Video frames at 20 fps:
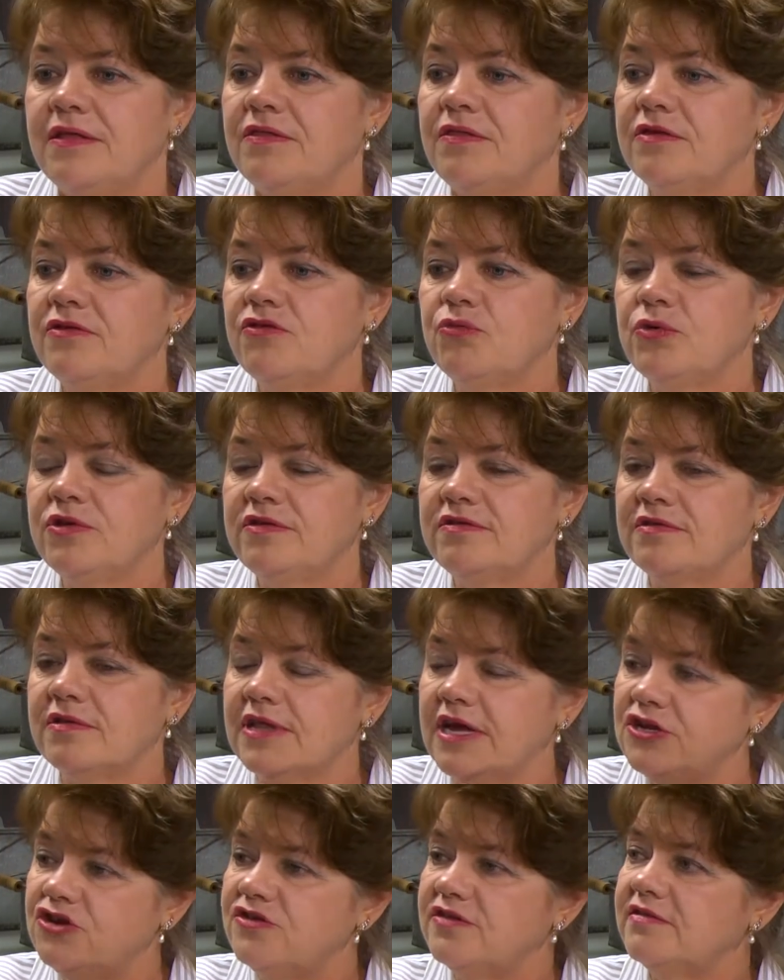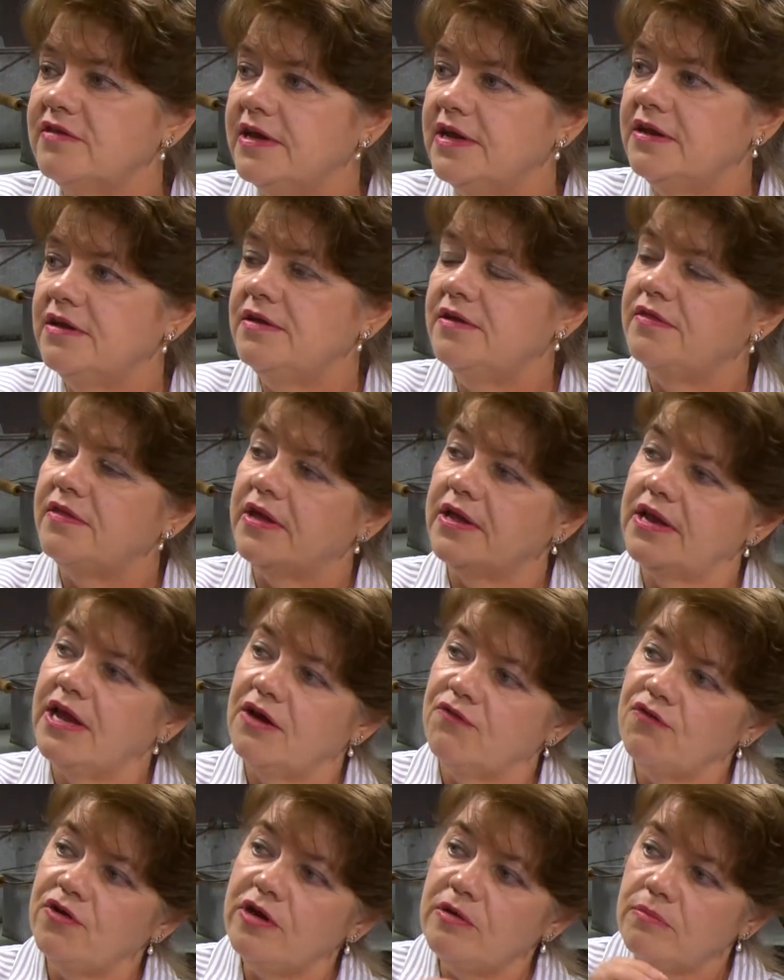This was legislated that
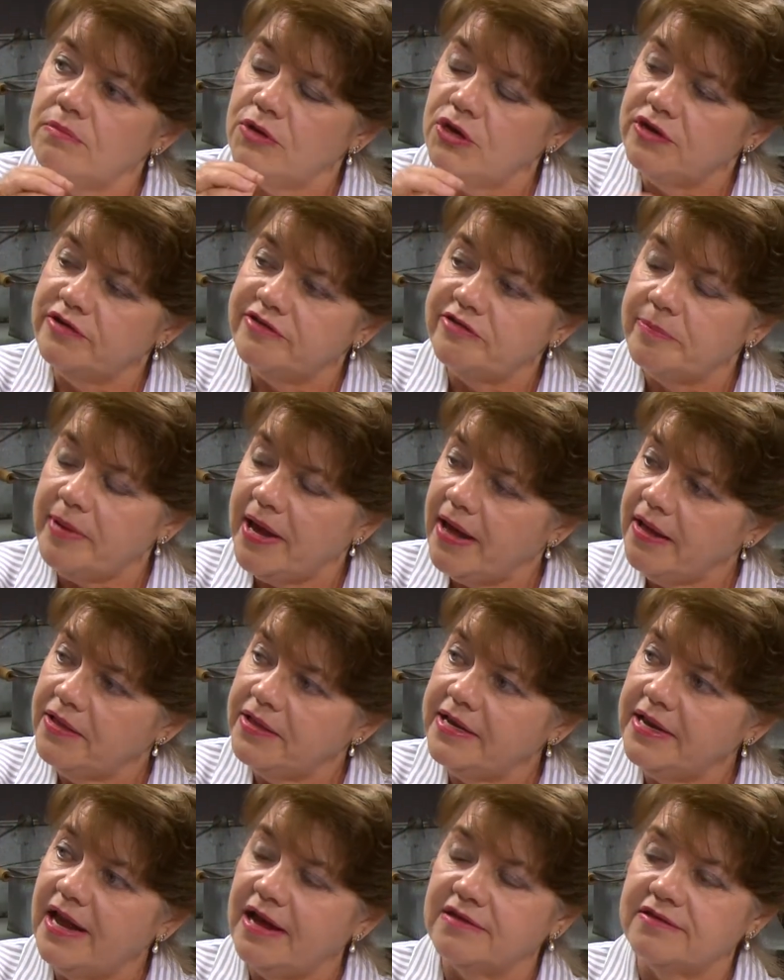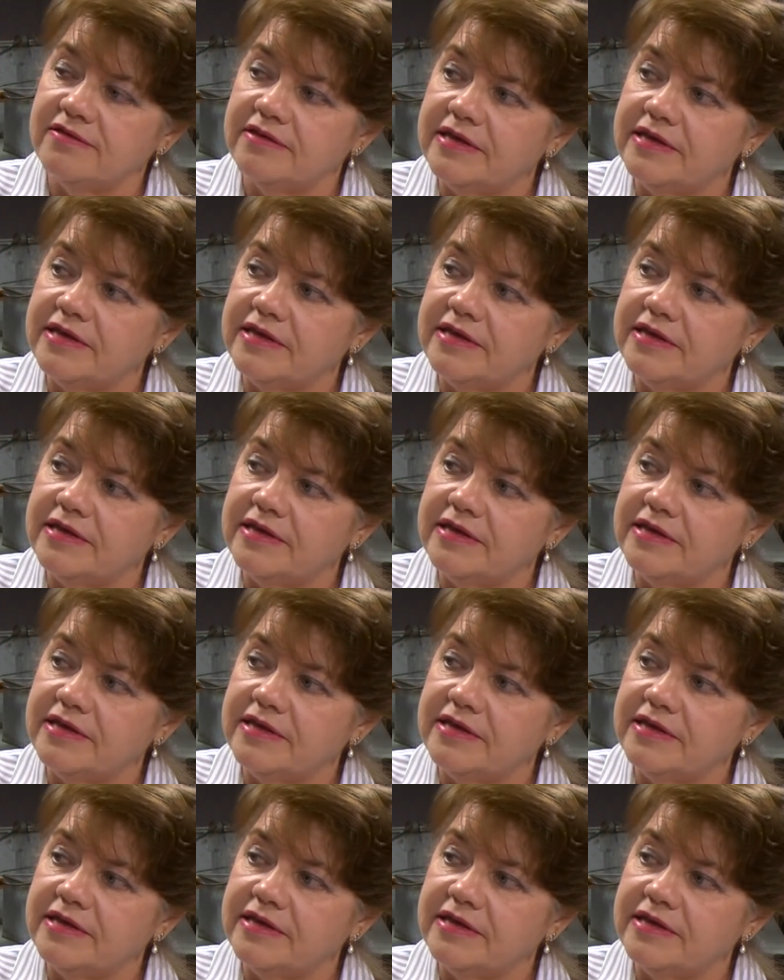every municipality has